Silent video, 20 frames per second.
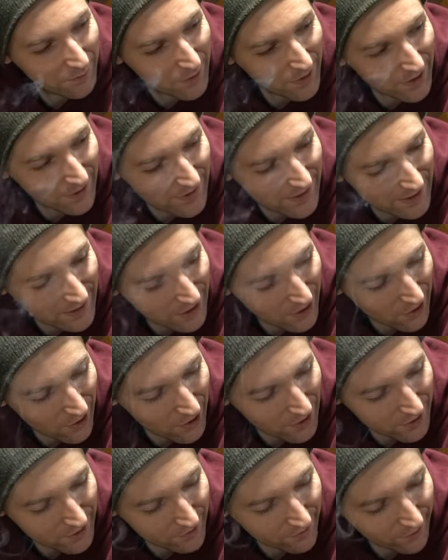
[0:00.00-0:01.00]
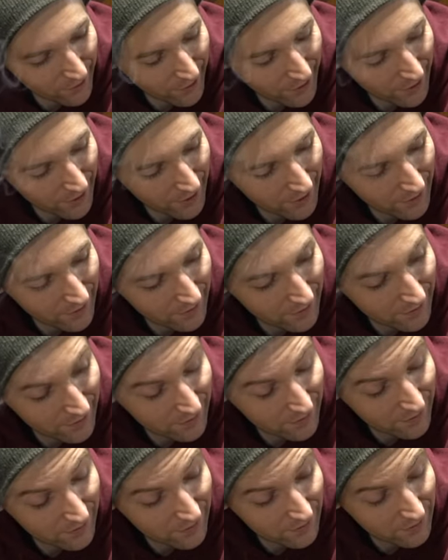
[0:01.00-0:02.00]
Been in these cars for
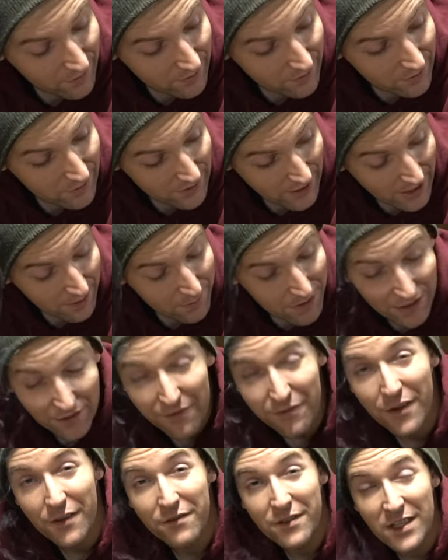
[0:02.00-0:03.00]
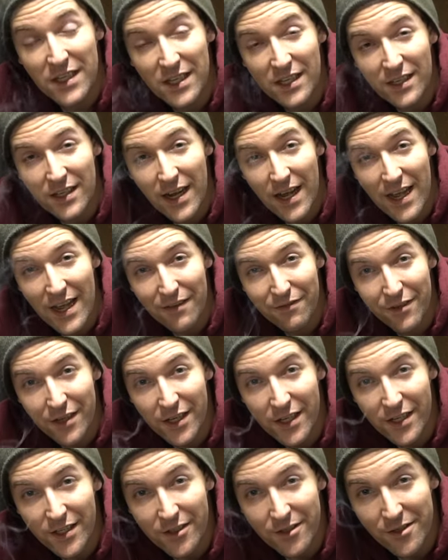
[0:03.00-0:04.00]
damn near 15 and a half
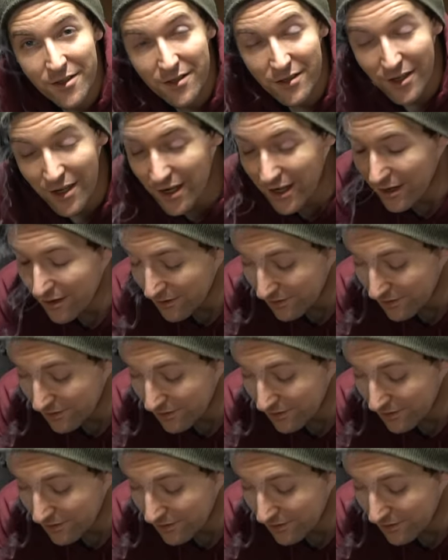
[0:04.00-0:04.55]
years, so